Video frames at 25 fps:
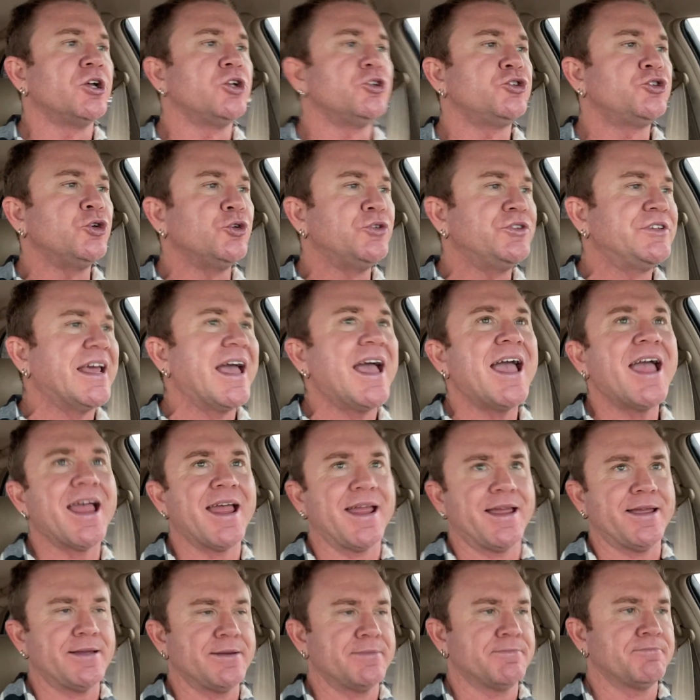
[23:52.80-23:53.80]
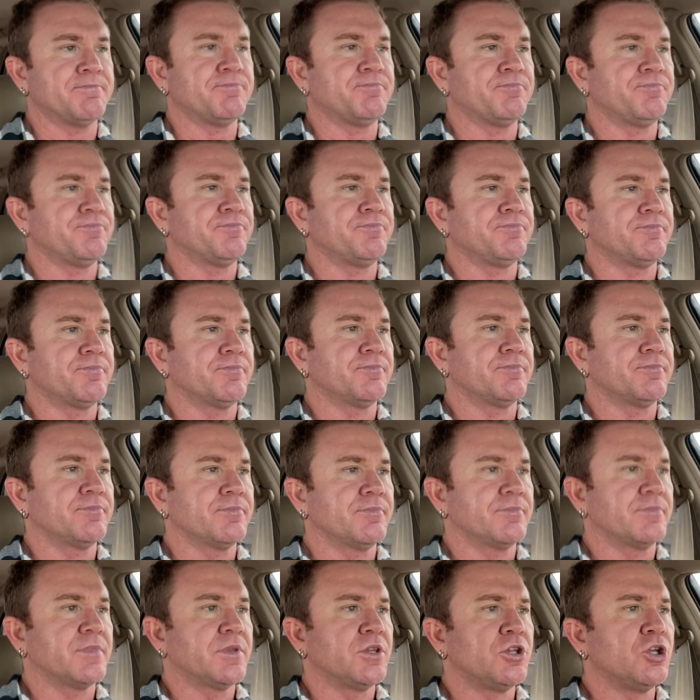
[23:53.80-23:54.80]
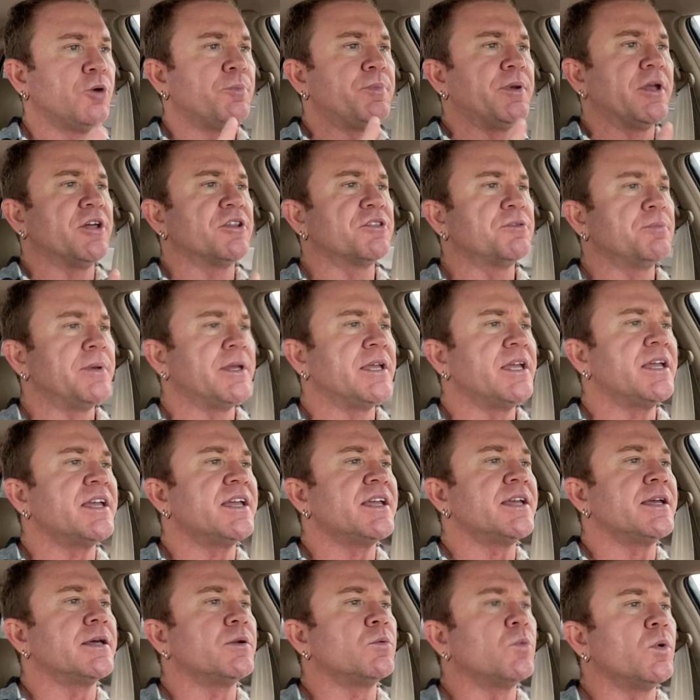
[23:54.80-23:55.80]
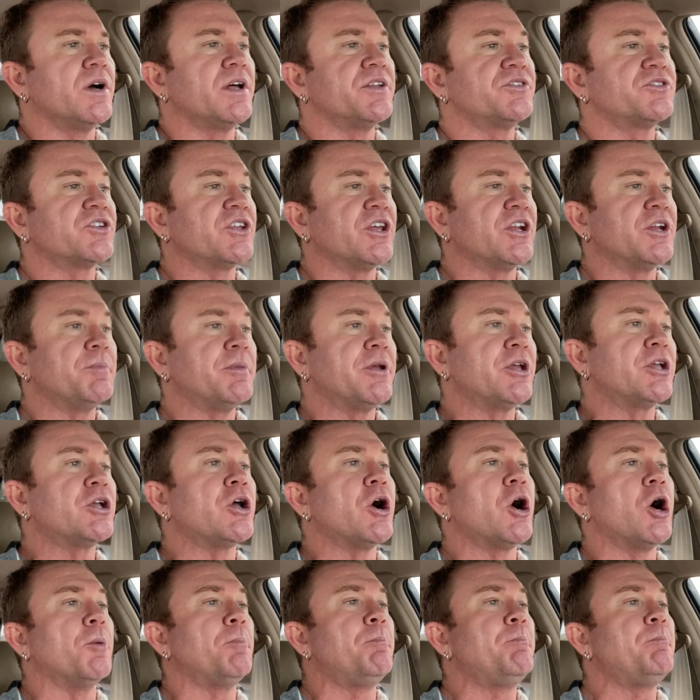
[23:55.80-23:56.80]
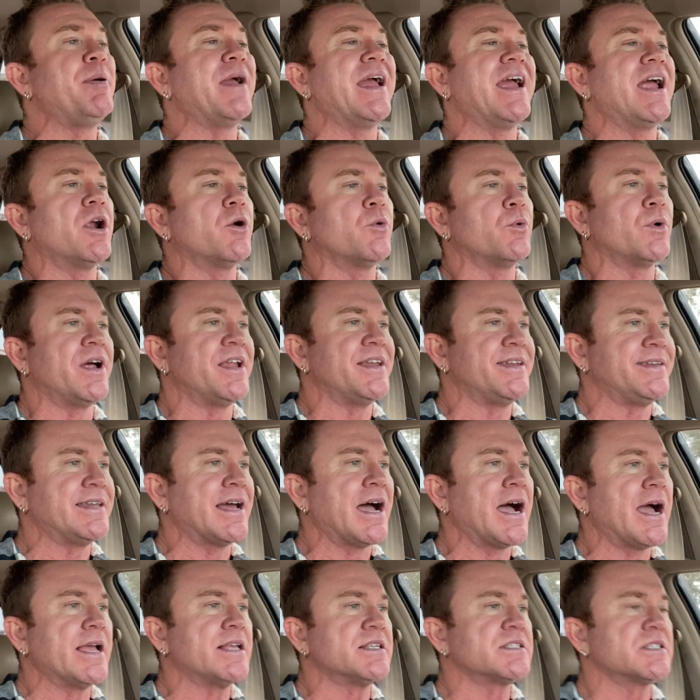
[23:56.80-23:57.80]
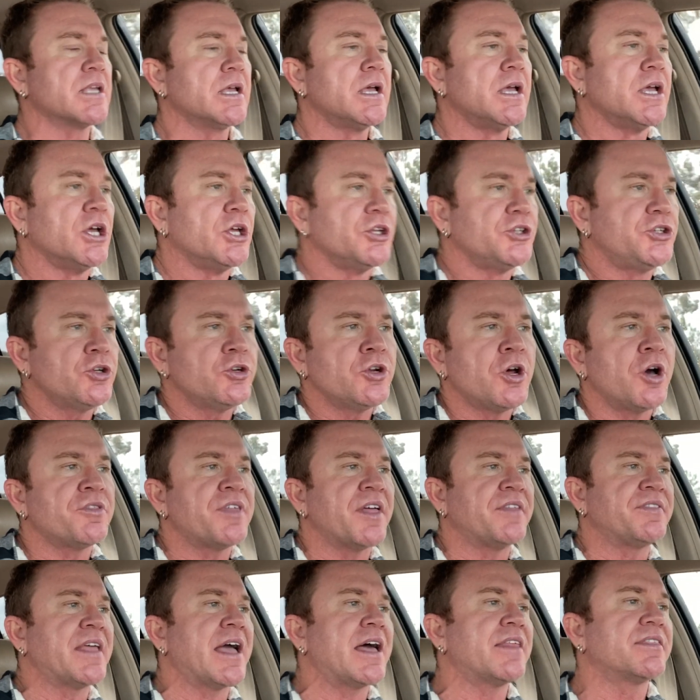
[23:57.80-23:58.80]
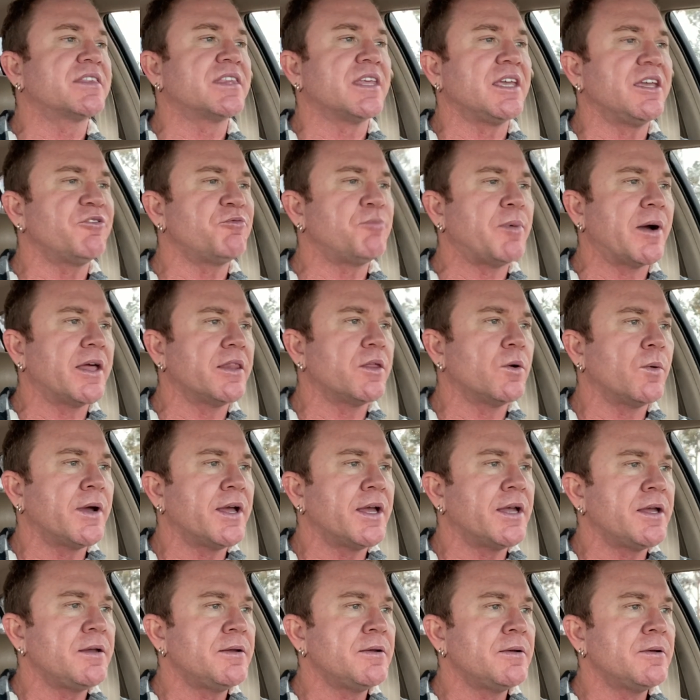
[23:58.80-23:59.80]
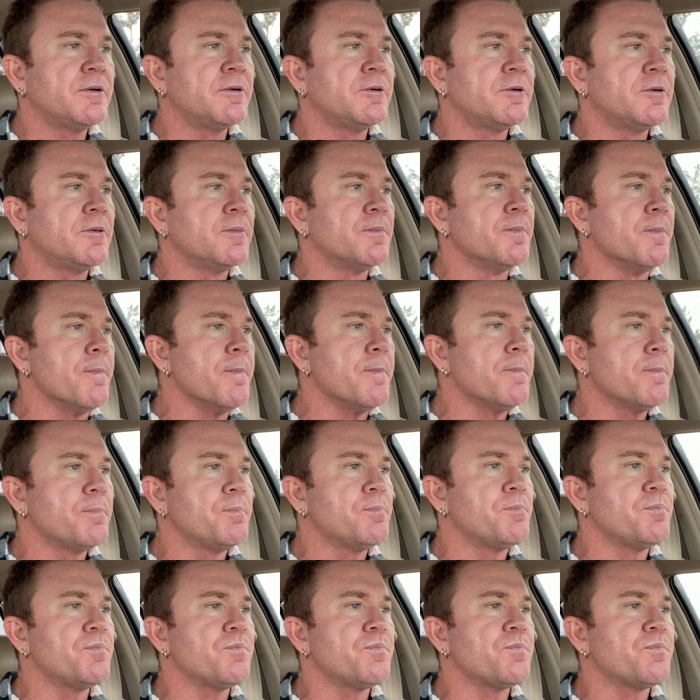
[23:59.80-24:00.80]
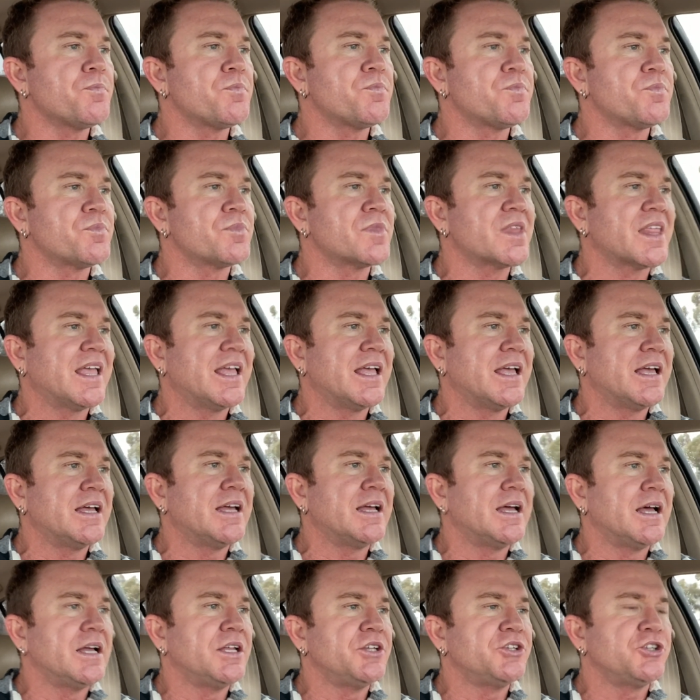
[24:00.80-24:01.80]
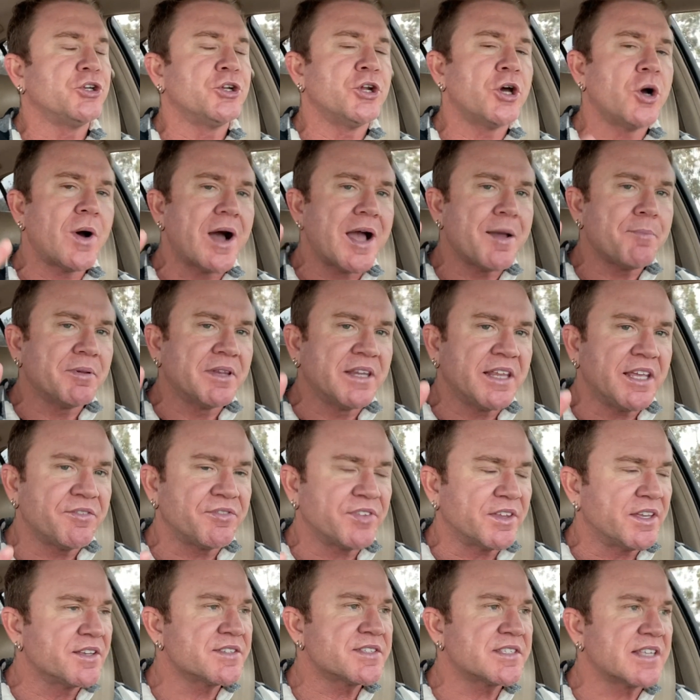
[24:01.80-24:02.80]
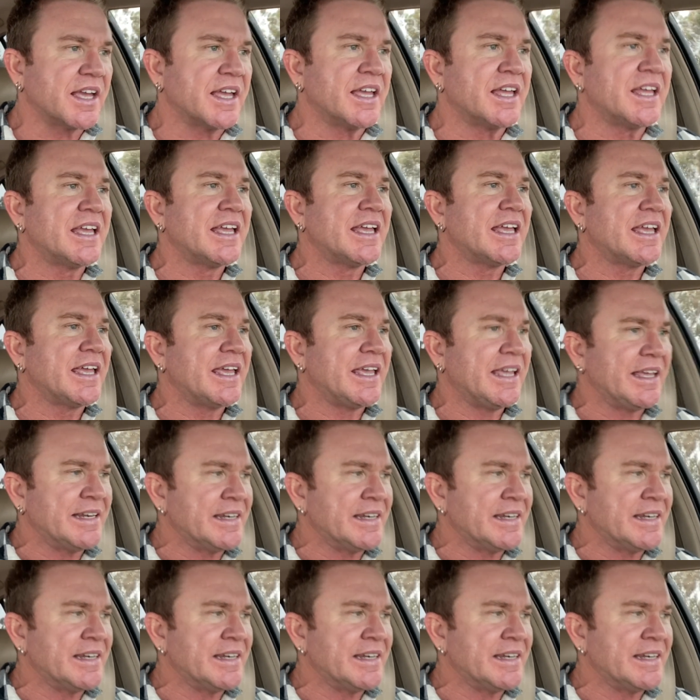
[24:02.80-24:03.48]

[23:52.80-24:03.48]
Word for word: Today, You'll be with me in what's going to be called paradise. Do you know that that thief, by the way, do you know I believe this? That he